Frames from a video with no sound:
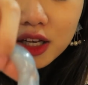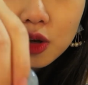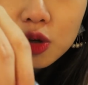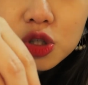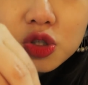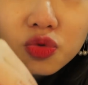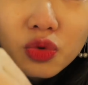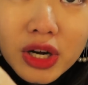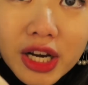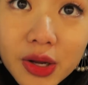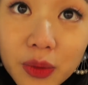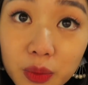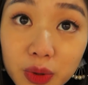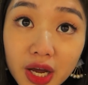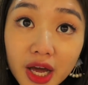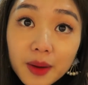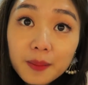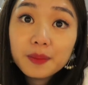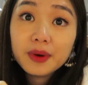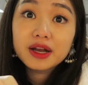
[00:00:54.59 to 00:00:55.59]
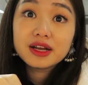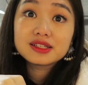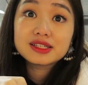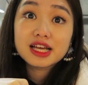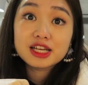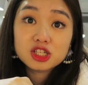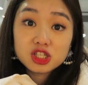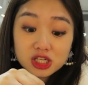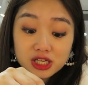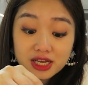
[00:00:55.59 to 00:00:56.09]
it looks really weird, but it's
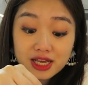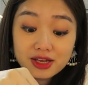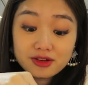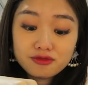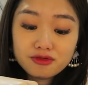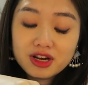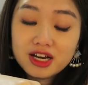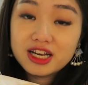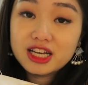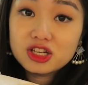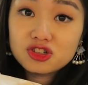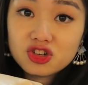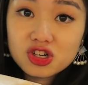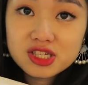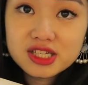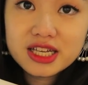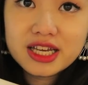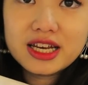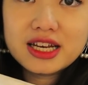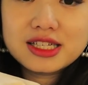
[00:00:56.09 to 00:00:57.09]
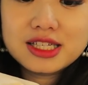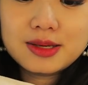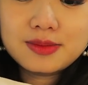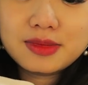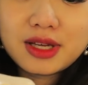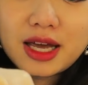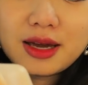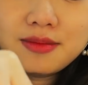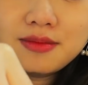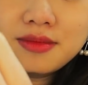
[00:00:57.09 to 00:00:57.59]
actually really interesting at the same
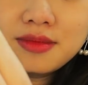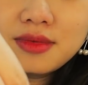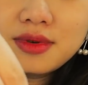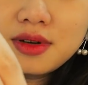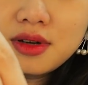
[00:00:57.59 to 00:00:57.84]
time.